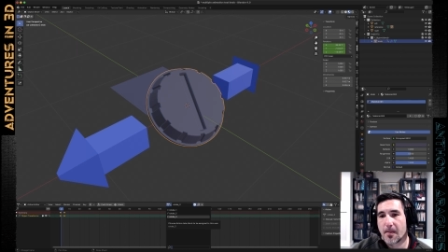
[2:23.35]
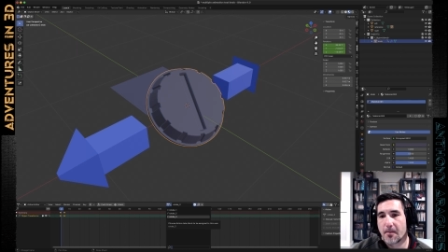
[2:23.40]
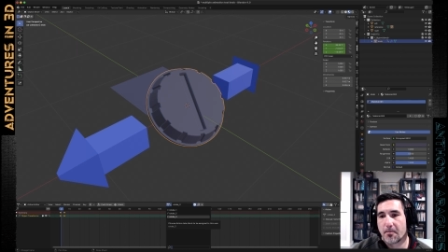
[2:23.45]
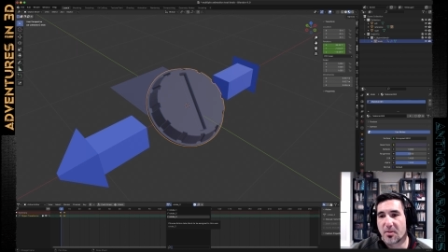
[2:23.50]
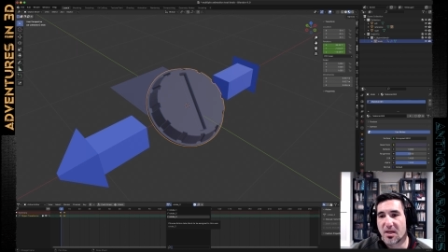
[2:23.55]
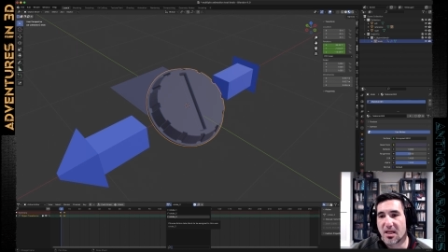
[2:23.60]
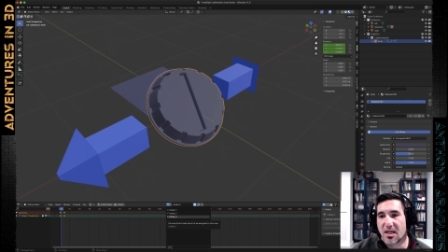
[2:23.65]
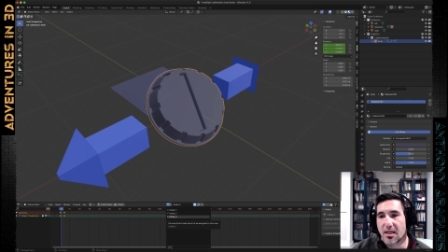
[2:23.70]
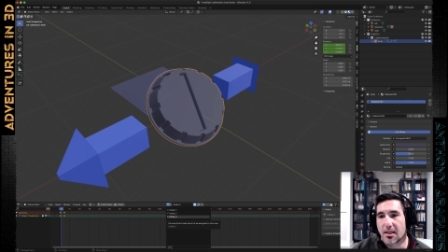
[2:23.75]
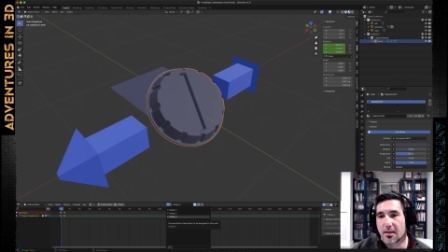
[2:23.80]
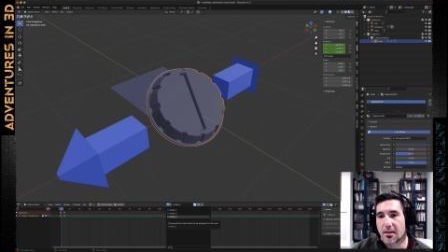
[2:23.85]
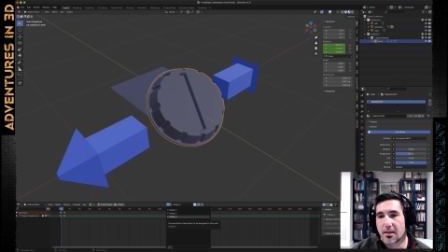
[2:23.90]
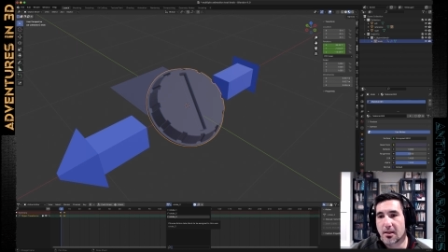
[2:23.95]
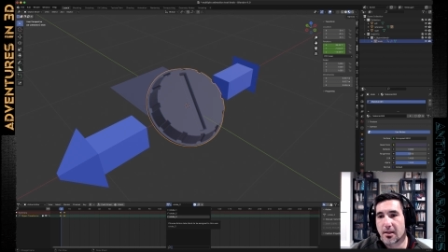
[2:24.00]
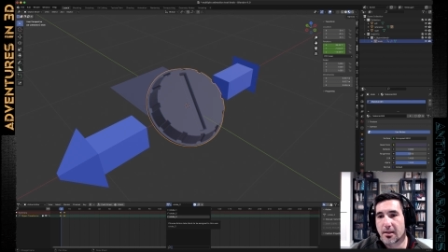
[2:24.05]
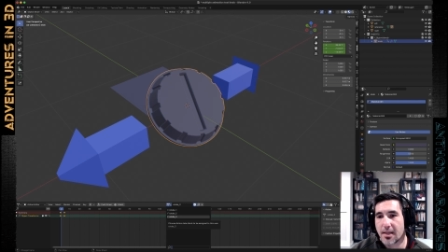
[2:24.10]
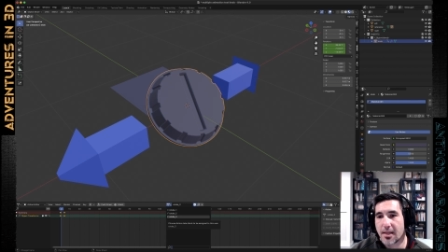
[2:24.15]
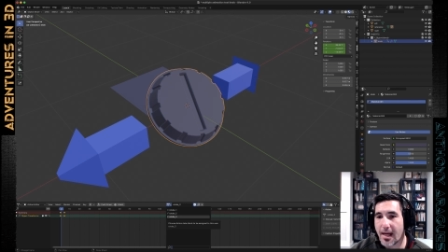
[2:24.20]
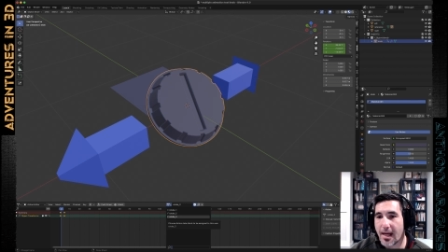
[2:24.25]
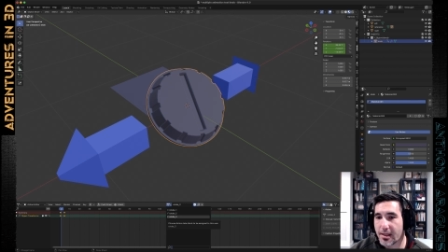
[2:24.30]
being
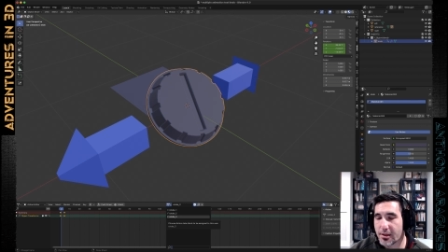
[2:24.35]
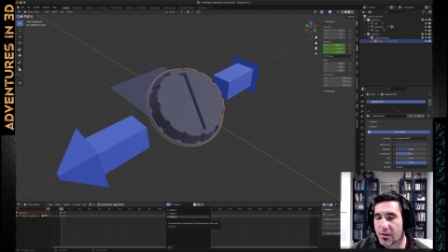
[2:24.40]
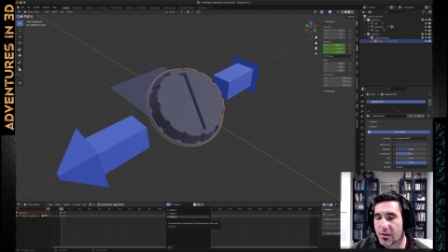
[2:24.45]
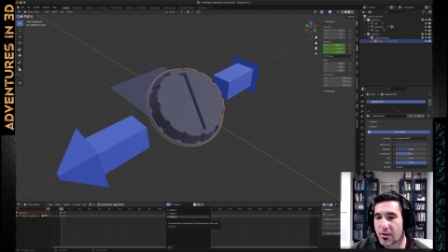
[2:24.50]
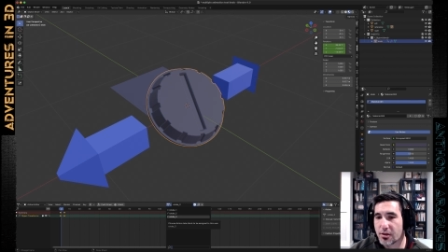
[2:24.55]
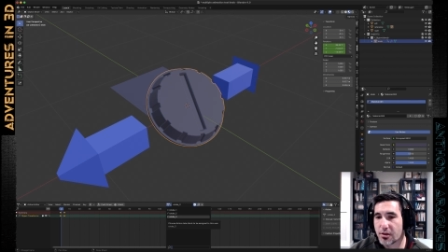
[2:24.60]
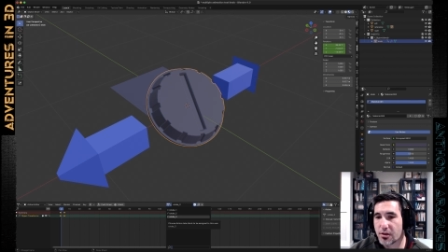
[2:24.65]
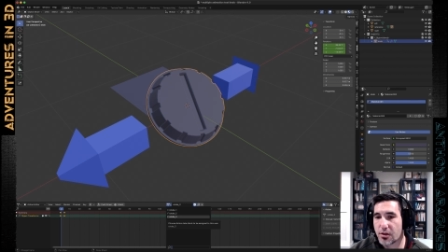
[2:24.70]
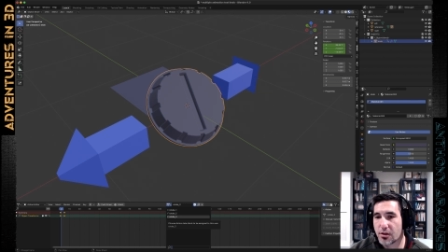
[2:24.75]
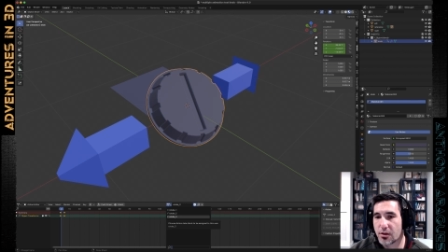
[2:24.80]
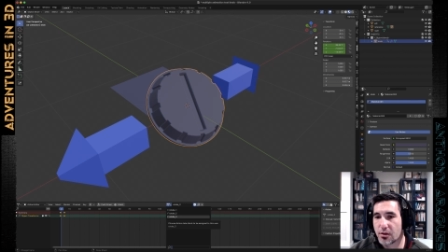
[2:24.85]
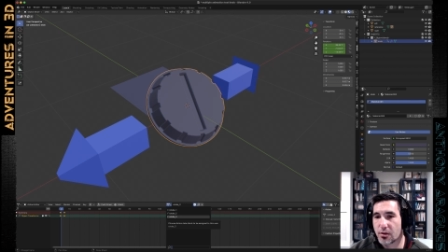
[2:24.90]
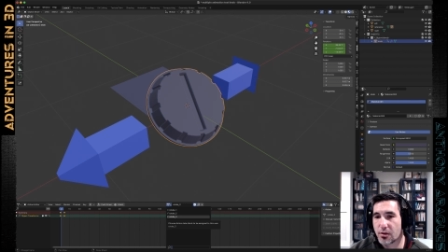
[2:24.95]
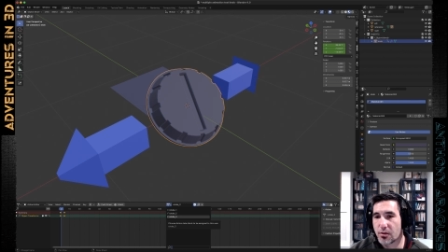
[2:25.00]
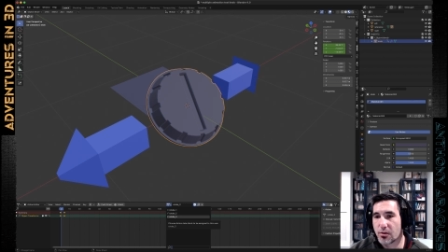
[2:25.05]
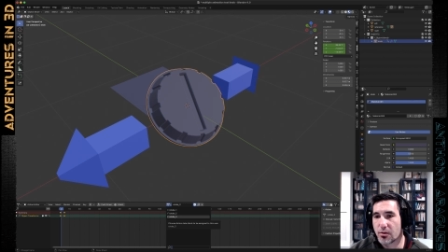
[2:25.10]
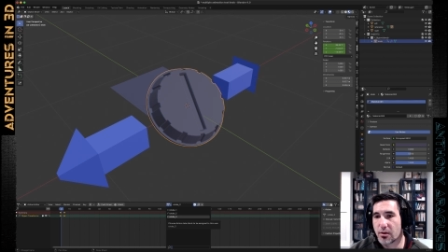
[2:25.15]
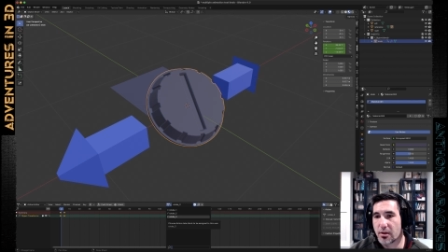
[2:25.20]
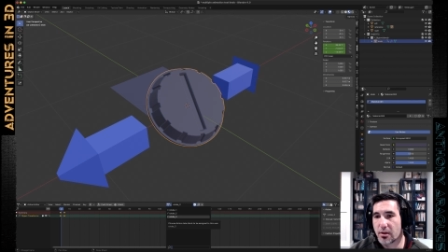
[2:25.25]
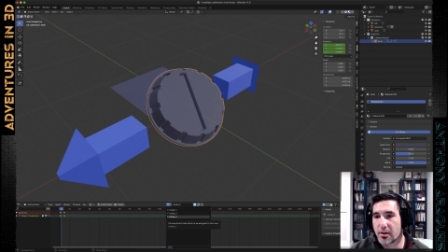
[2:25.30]
attached
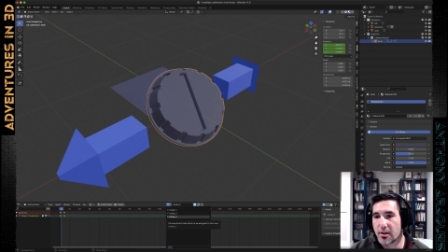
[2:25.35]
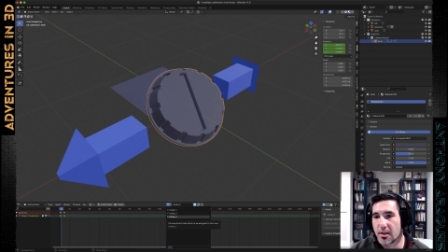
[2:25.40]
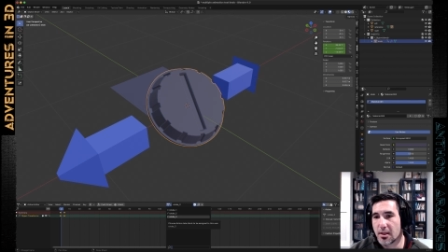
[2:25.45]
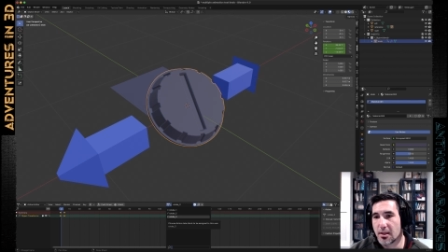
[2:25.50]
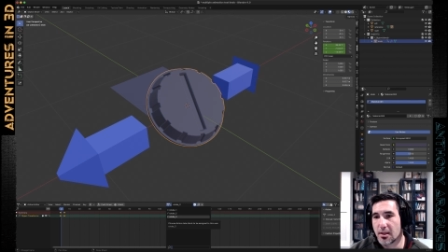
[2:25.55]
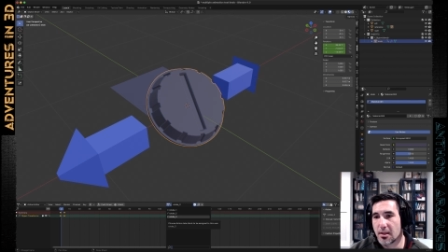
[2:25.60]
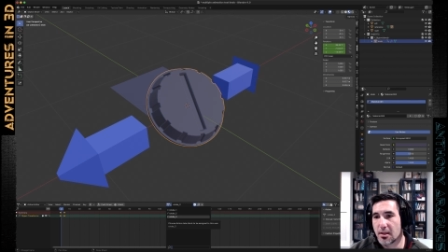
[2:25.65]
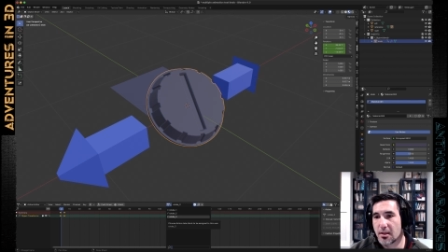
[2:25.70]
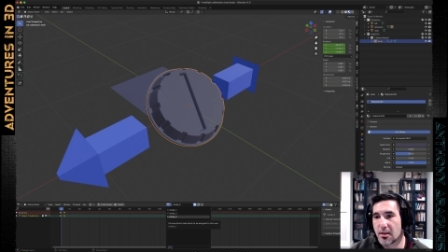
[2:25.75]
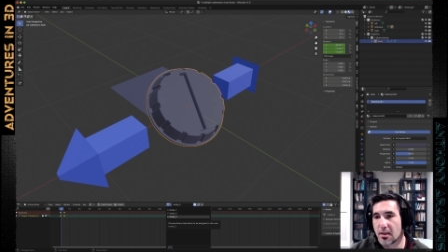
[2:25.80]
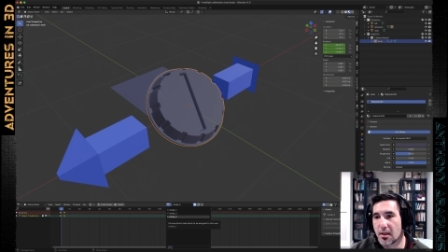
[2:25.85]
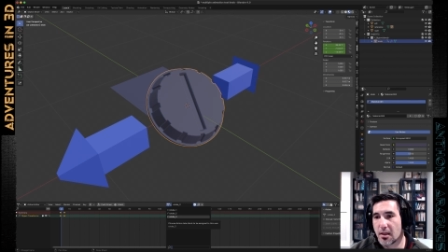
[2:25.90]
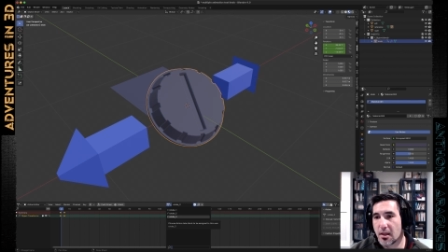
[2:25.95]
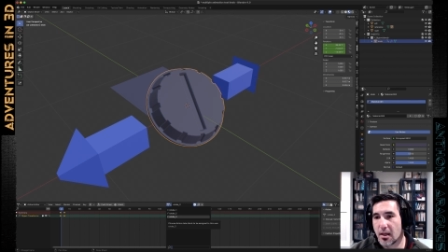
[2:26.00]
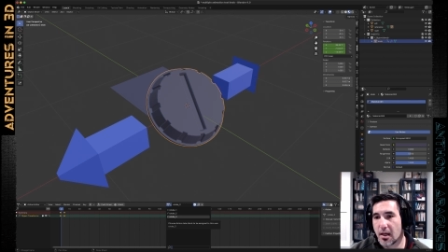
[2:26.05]
to the